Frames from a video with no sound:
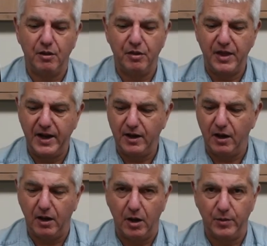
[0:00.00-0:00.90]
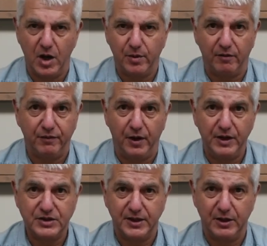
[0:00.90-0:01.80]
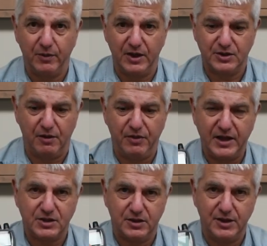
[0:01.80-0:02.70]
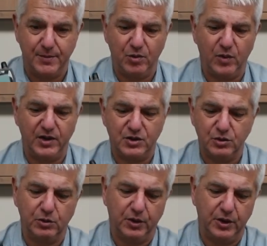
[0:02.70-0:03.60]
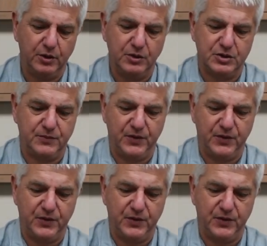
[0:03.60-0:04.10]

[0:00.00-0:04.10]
than a mobile phone is anyway, so that's the number one tool to use.